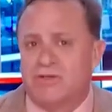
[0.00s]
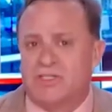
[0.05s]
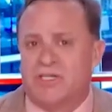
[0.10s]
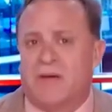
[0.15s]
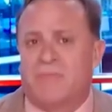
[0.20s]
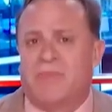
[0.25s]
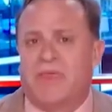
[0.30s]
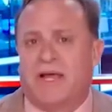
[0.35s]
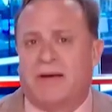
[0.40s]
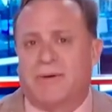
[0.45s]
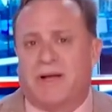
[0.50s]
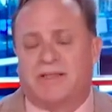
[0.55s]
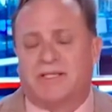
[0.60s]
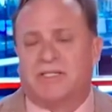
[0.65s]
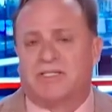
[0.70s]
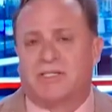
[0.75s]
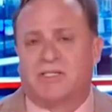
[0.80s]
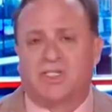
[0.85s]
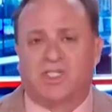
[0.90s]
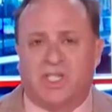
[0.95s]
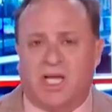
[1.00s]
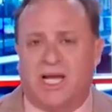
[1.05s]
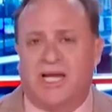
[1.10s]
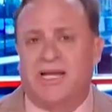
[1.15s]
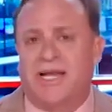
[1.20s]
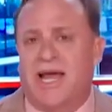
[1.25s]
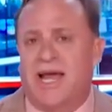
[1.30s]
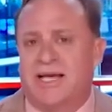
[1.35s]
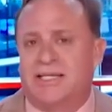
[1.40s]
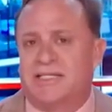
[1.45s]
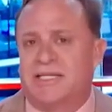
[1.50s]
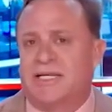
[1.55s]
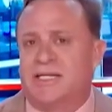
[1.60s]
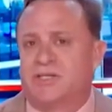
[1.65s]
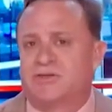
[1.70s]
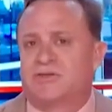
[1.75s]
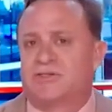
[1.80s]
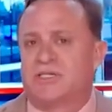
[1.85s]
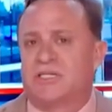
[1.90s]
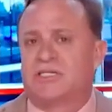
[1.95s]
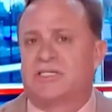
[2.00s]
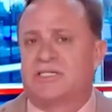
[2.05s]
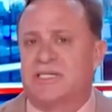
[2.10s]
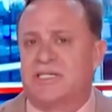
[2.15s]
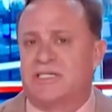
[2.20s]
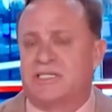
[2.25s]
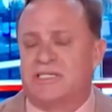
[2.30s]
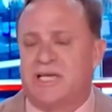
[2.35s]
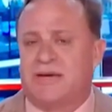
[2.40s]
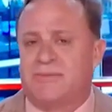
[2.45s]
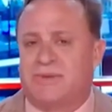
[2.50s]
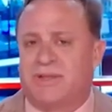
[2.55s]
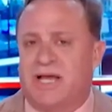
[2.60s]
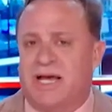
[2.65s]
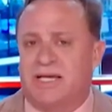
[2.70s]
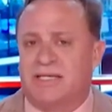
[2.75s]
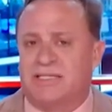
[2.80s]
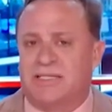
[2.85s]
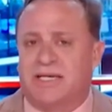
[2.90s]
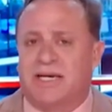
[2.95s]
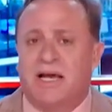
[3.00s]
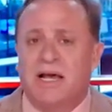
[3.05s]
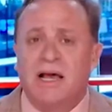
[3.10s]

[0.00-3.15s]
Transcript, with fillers: something about this because China has interest in destabilizing